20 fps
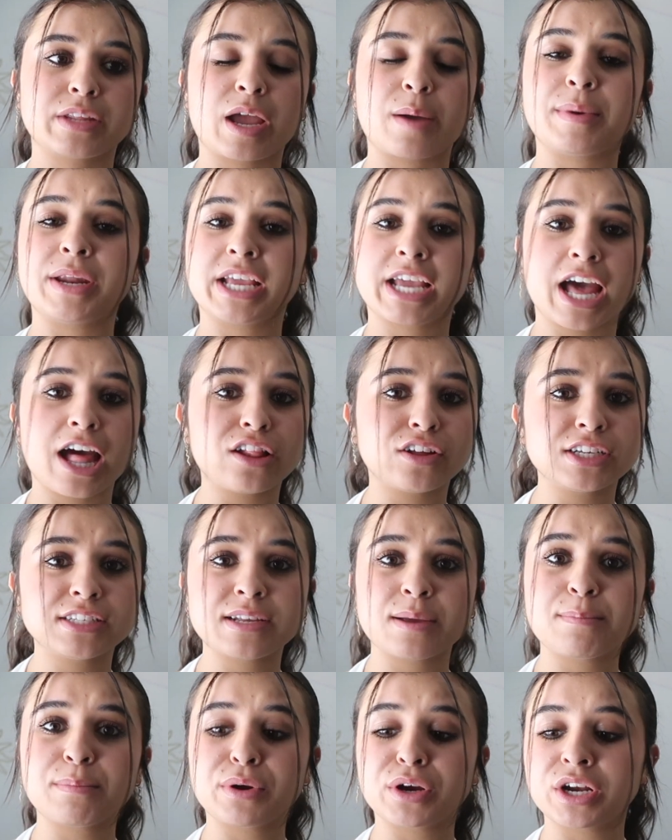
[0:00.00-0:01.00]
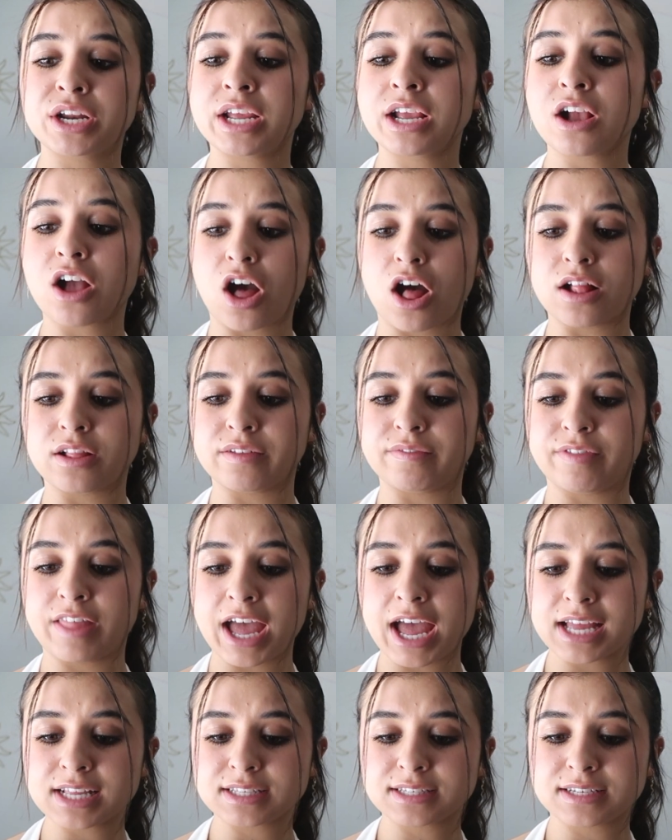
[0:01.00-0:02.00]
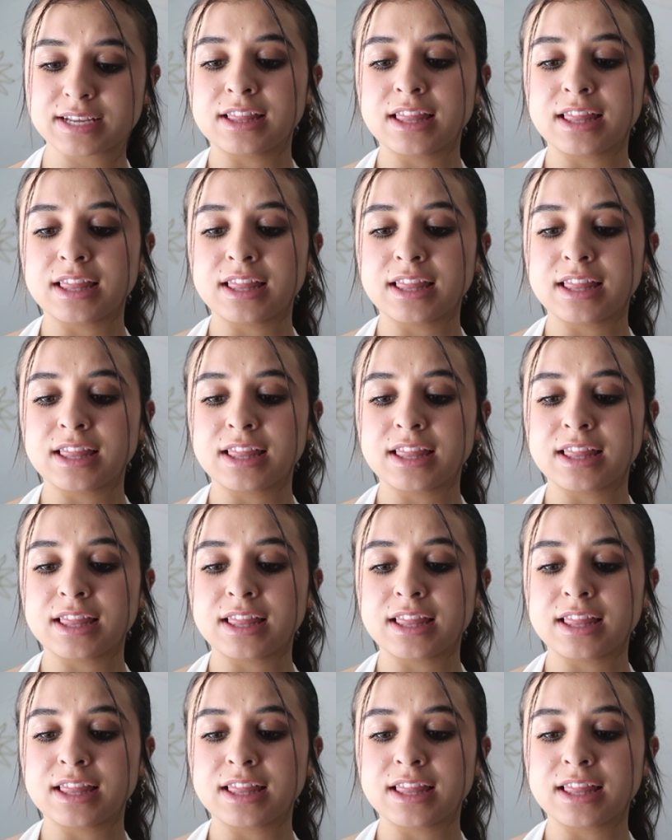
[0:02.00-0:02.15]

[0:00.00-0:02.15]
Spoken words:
how many calories I'm burning, all of that.